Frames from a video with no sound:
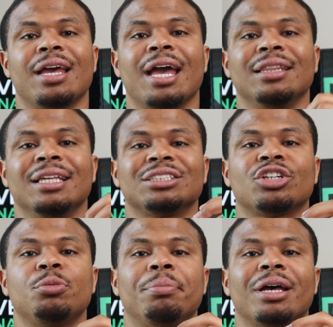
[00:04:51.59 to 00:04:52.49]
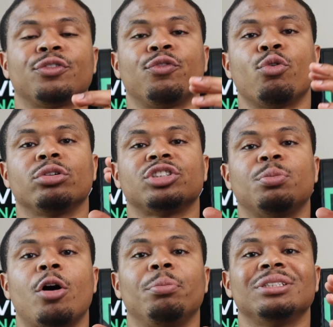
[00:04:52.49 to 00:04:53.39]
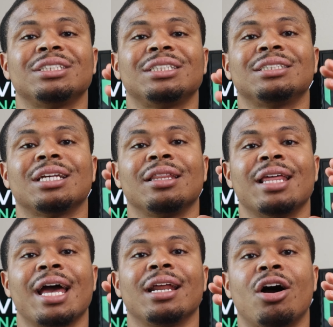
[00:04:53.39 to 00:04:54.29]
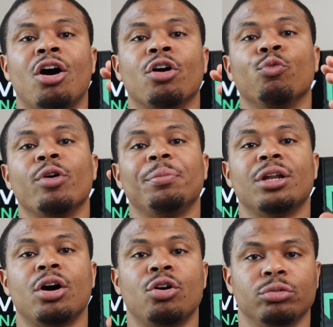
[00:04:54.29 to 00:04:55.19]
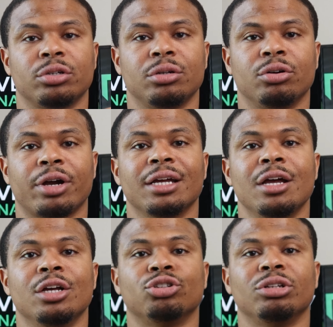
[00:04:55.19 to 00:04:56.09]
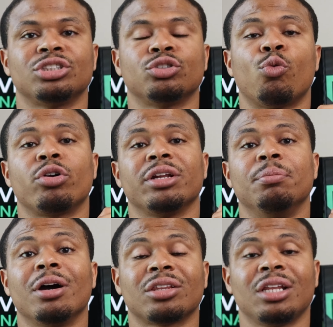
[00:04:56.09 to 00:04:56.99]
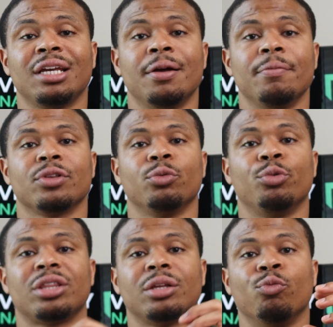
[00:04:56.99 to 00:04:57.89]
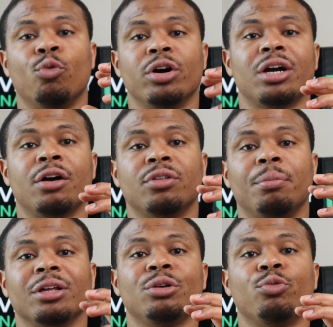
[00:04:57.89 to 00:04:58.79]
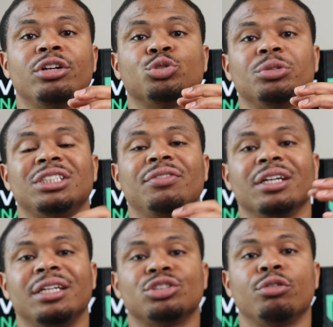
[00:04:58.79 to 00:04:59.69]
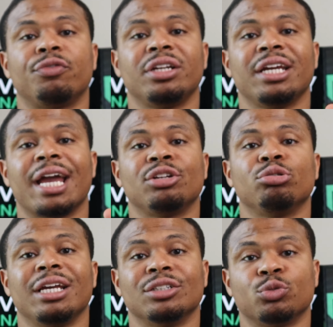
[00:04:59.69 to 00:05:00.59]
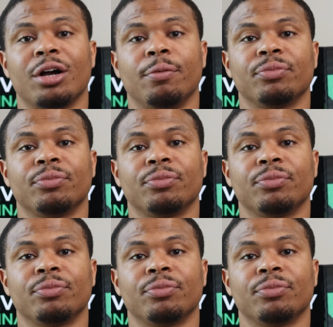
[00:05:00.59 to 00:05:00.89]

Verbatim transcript: And this is gonna be best for small businesses that are women owned, okay? So this is awarded monthly with one of the monthly winners receiving additional funding annually as well.